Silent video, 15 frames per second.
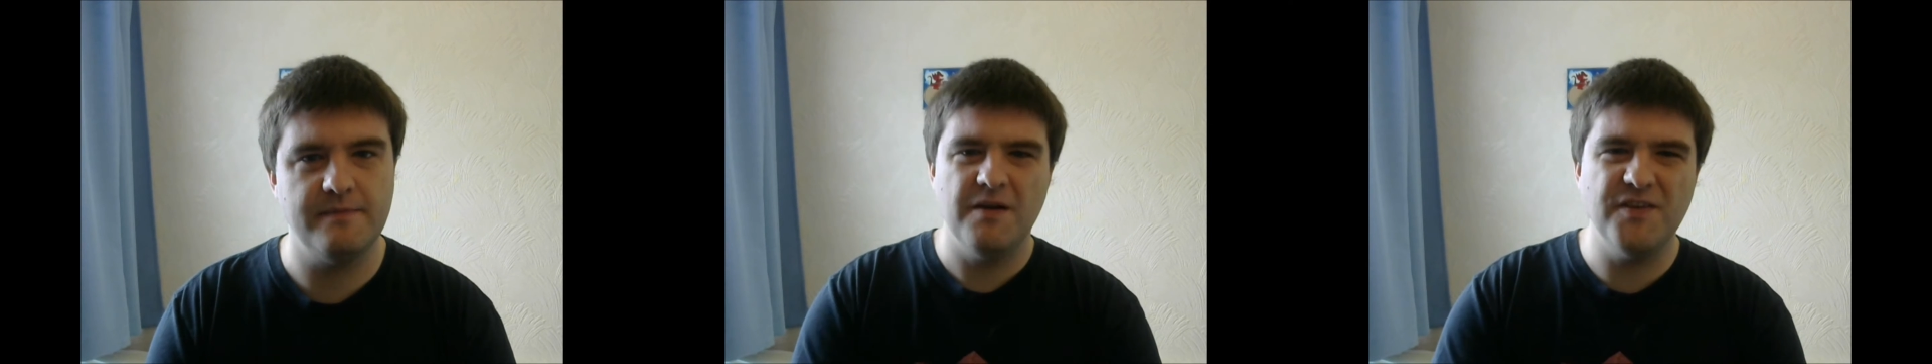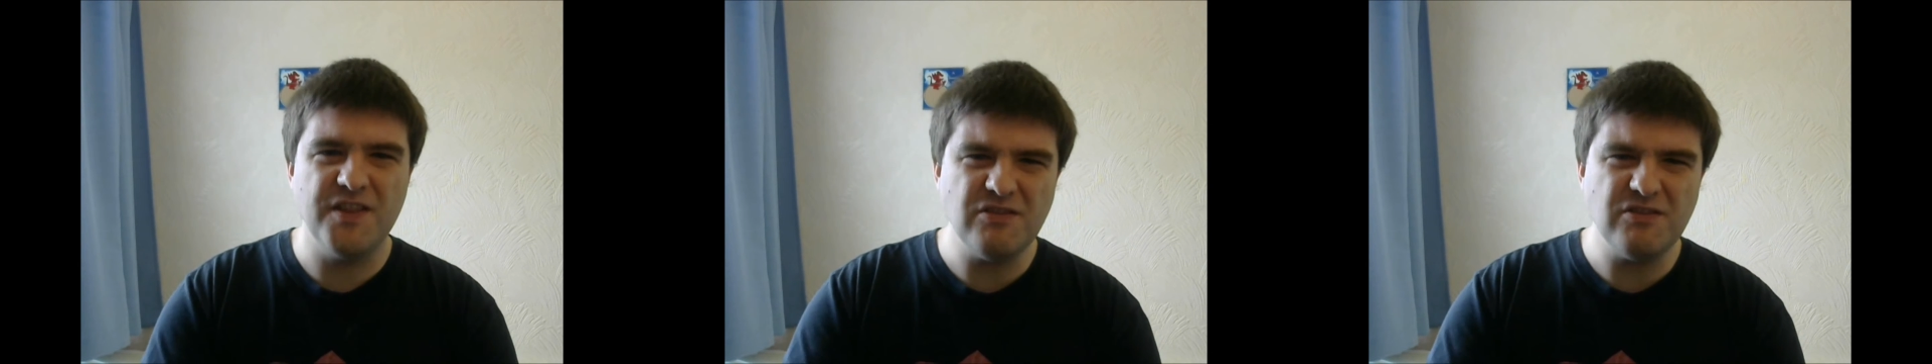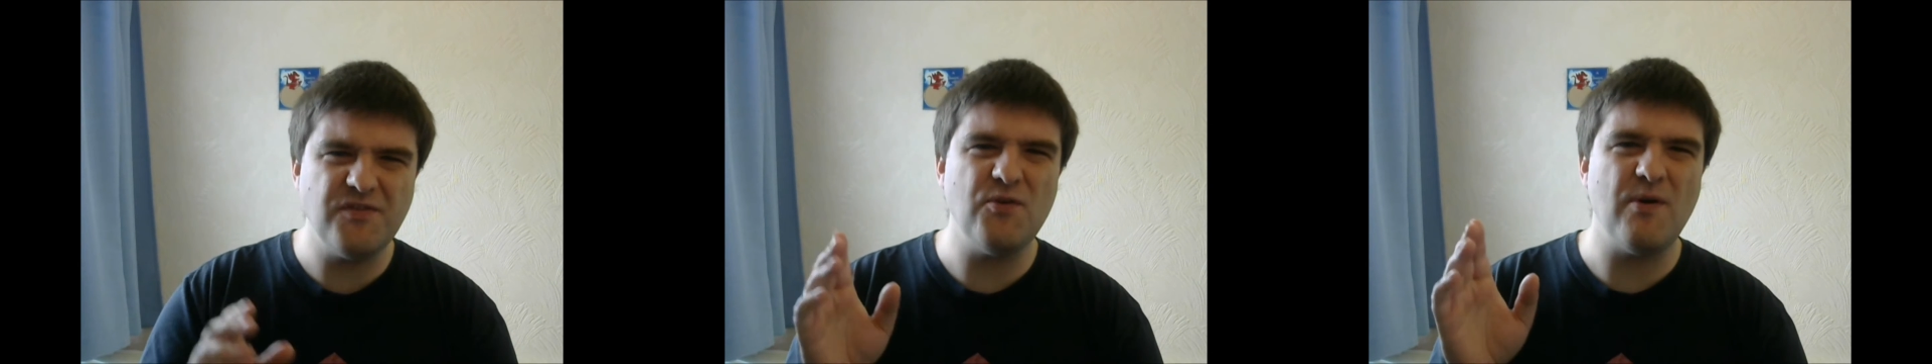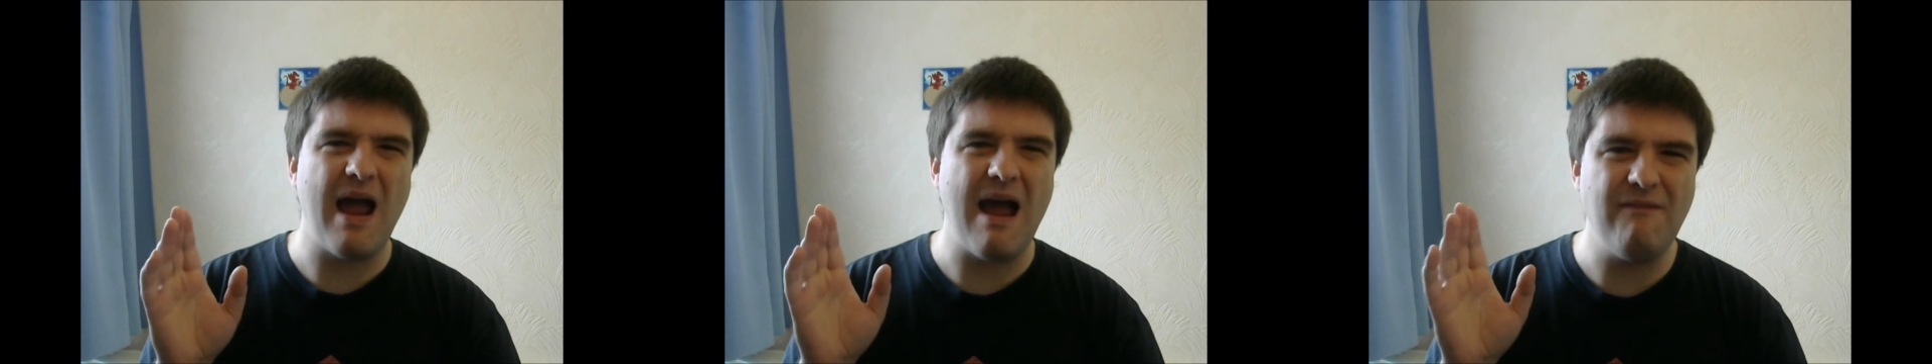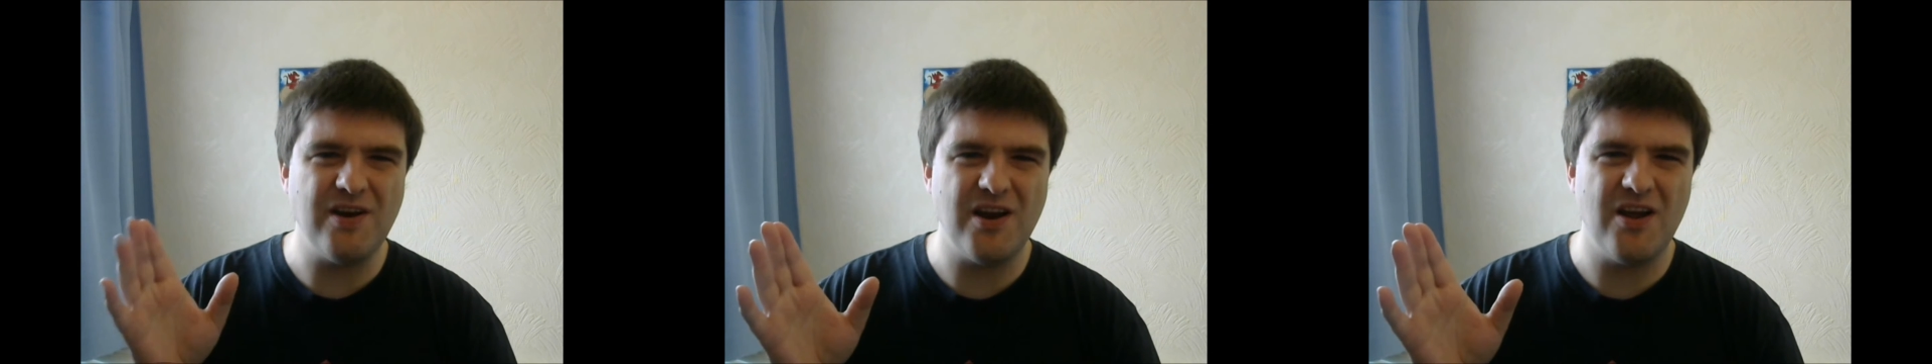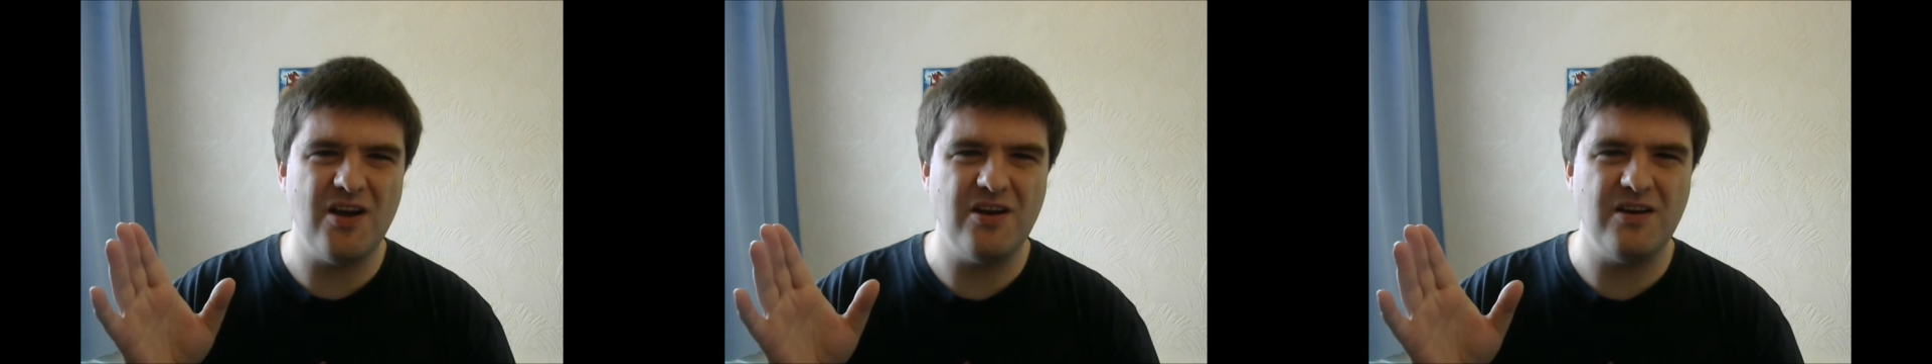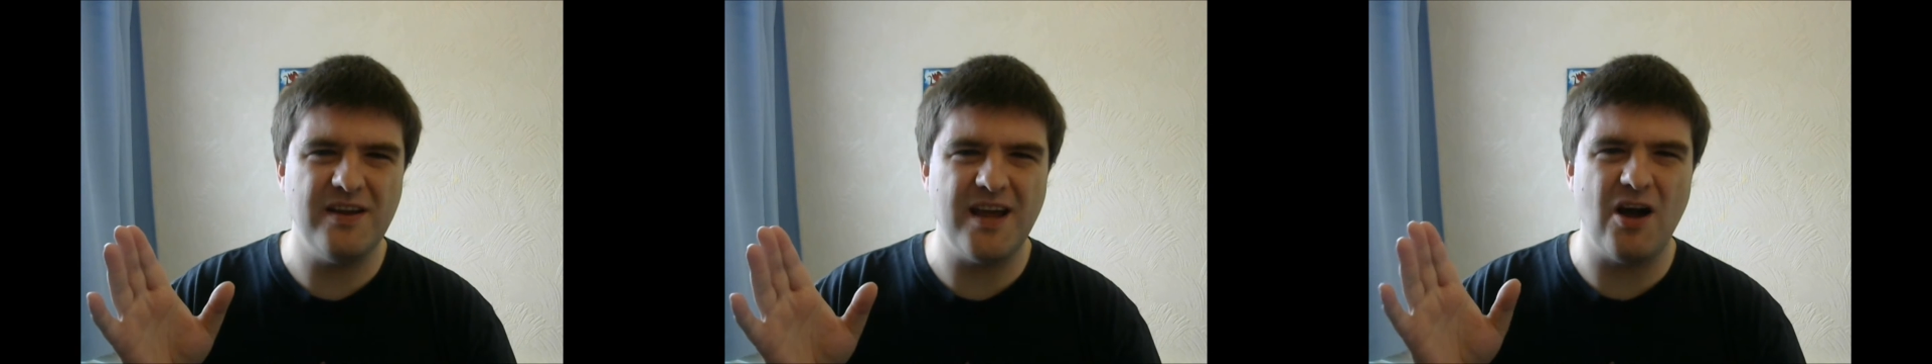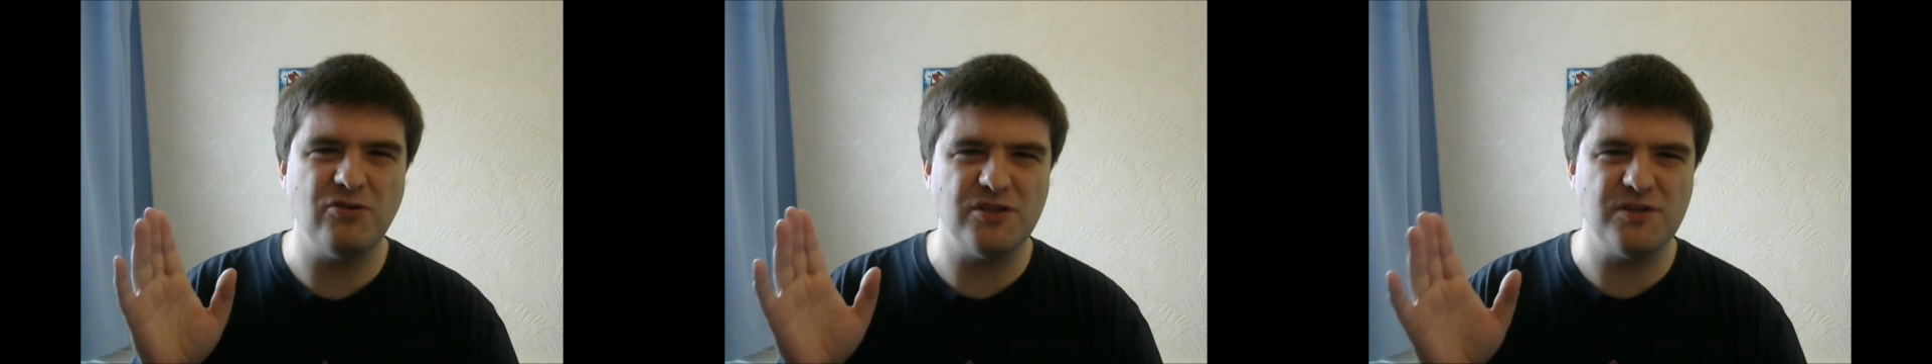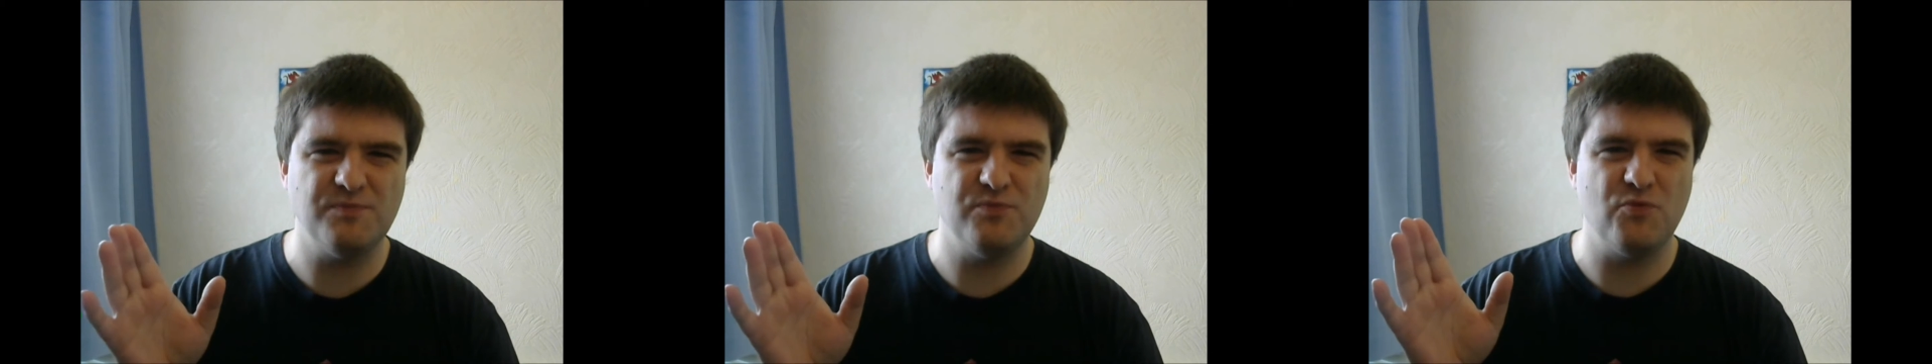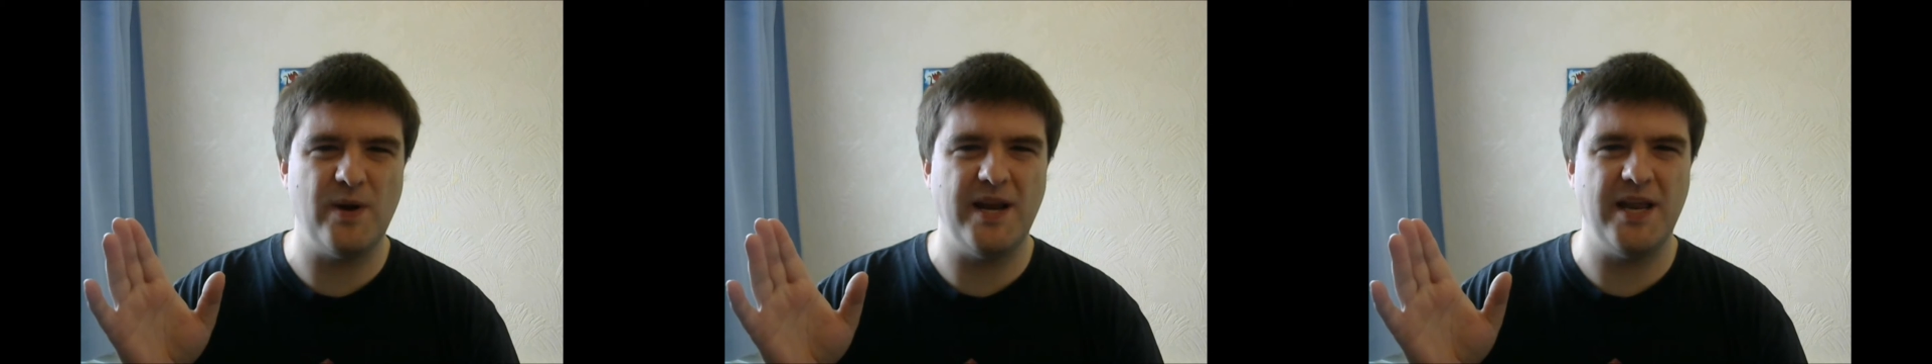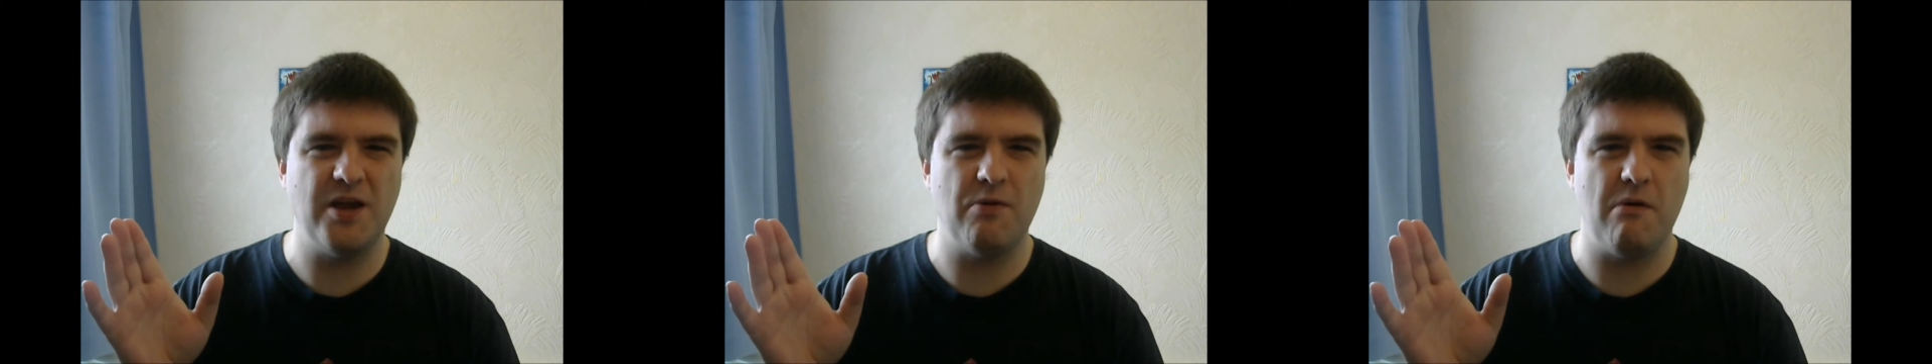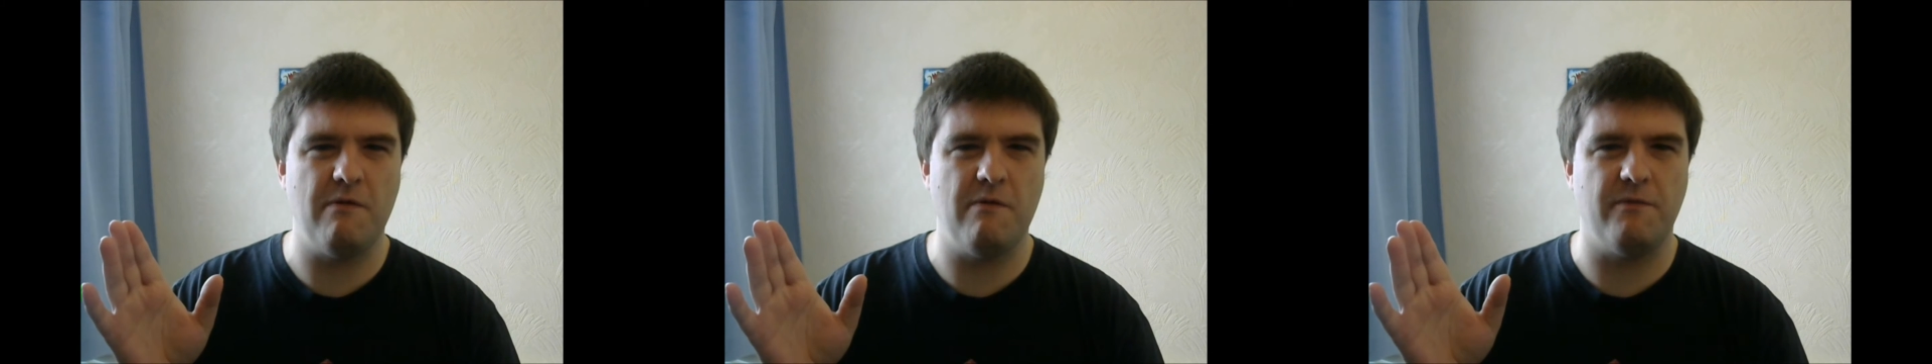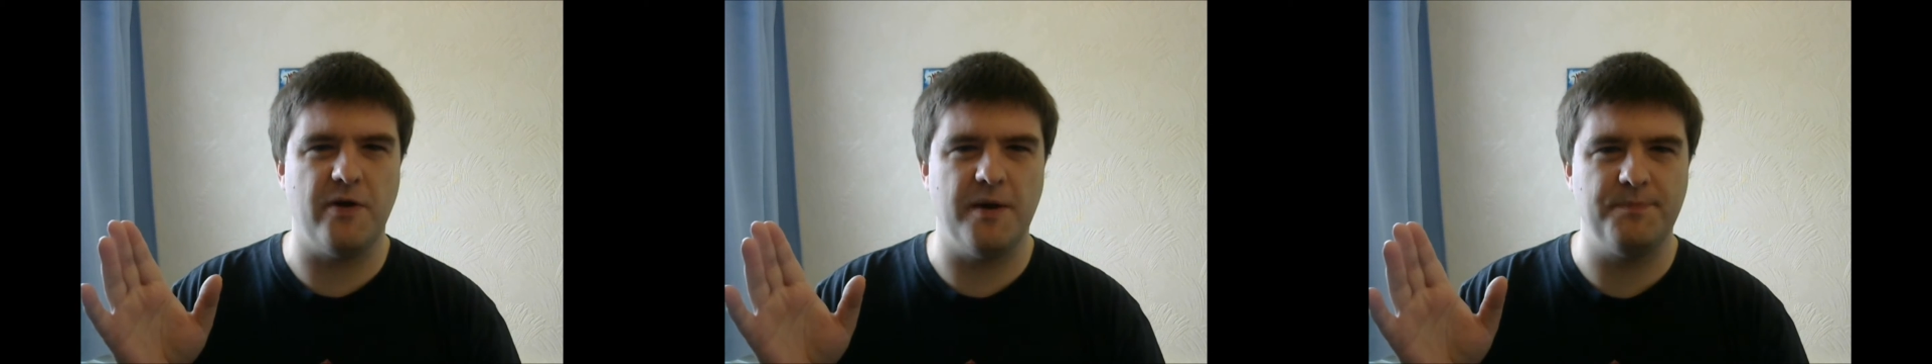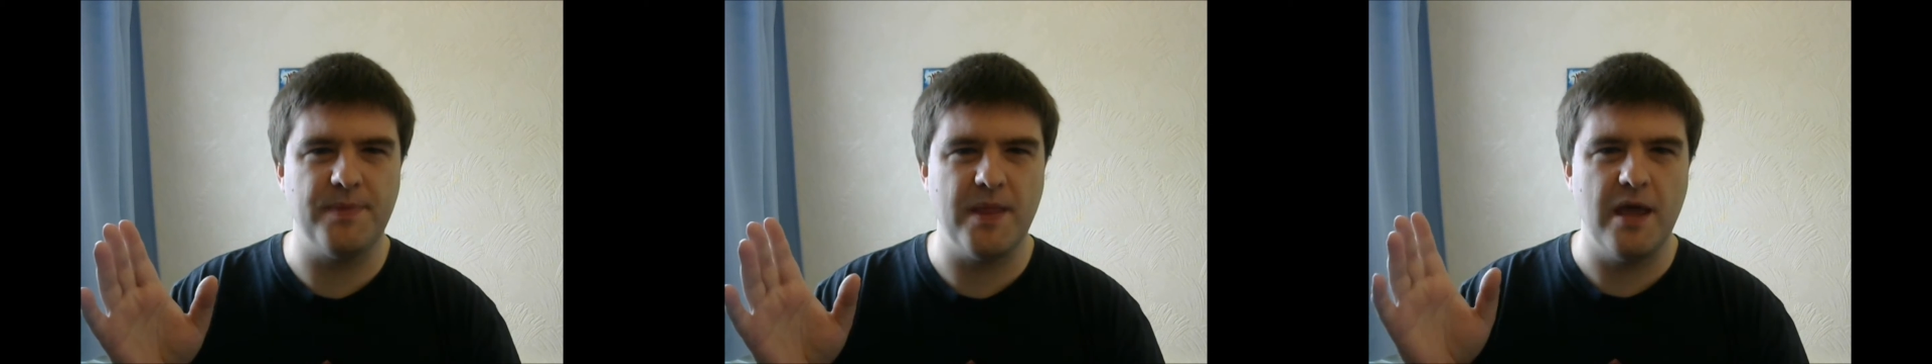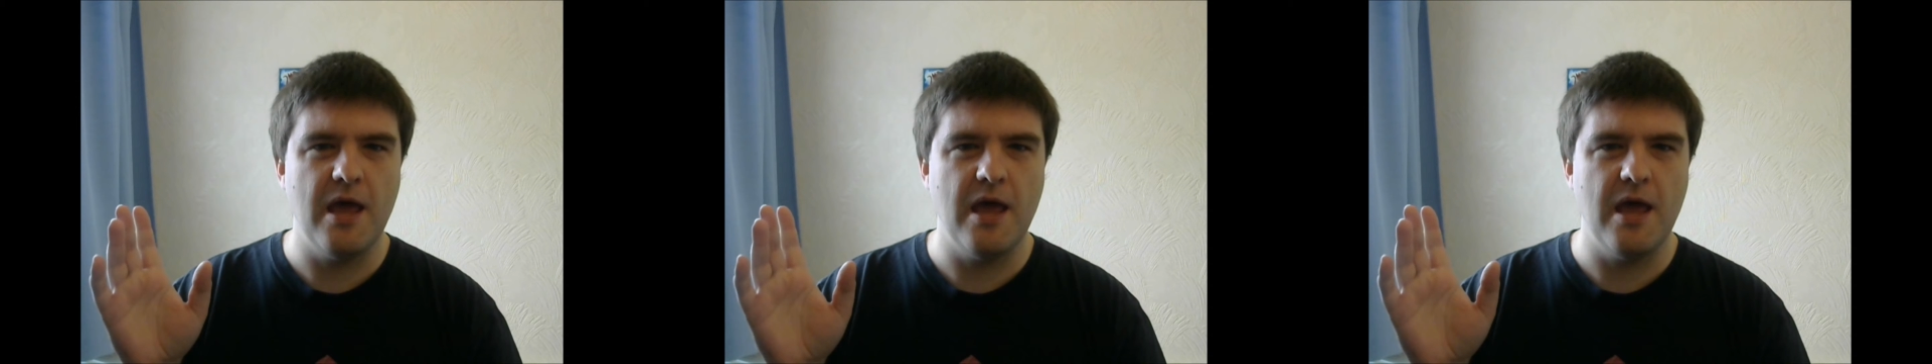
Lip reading: For those of you who haven't heard it, I'll just quickly go over it.